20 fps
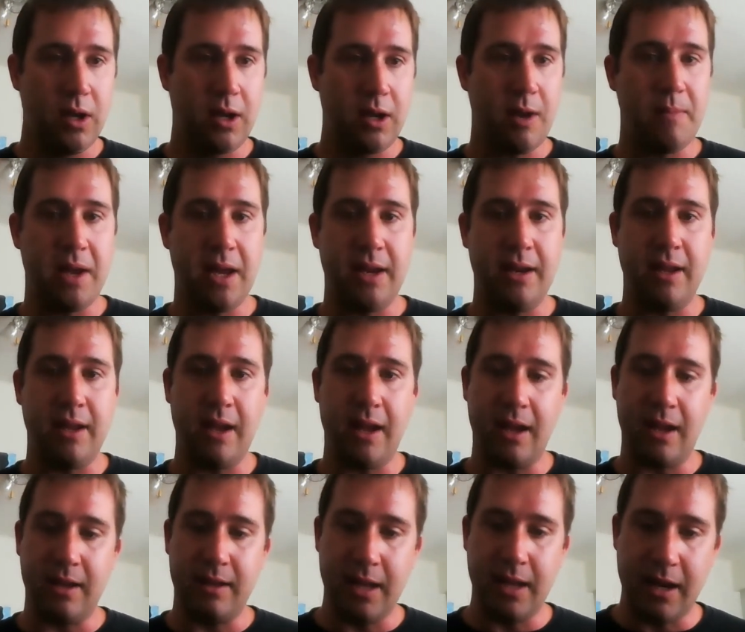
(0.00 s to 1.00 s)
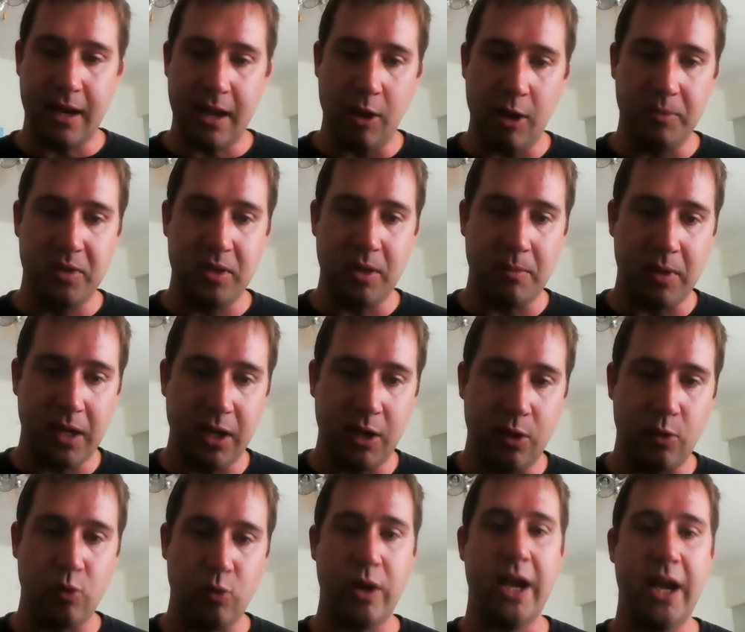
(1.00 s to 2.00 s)
come in and help somebody
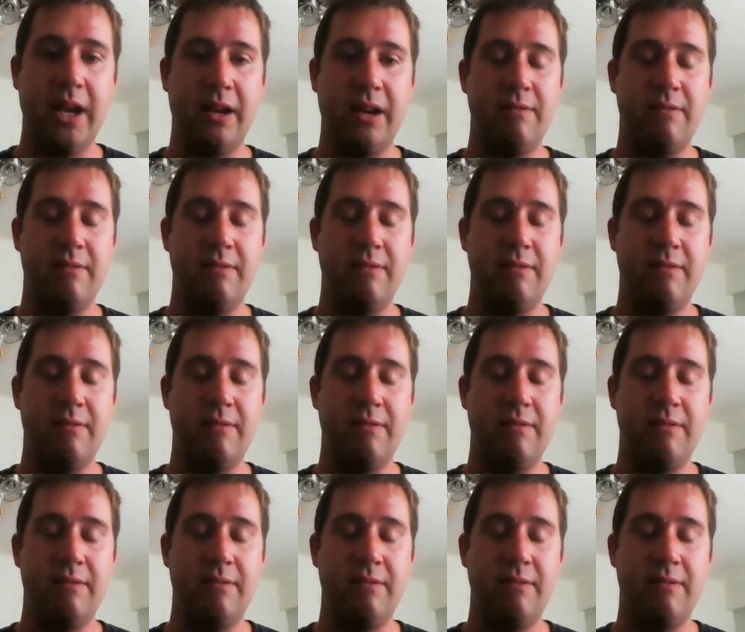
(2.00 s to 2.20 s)
create